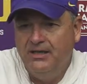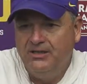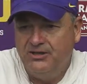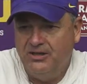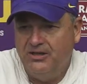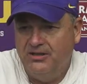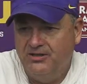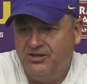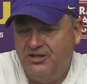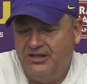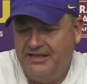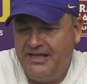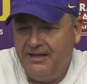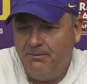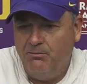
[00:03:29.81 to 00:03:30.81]
to, to
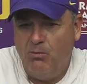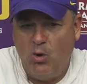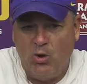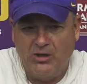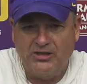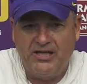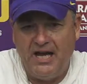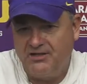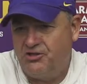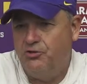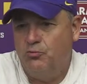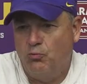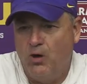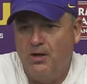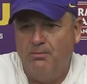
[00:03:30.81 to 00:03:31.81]
get more catch
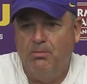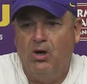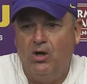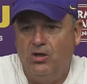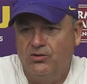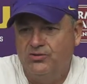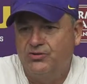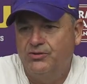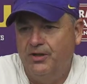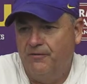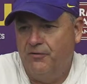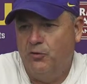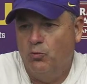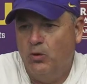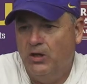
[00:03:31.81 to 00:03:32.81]
and run balls, if
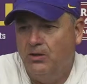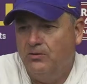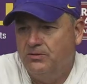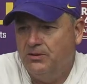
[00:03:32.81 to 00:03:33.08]
you will.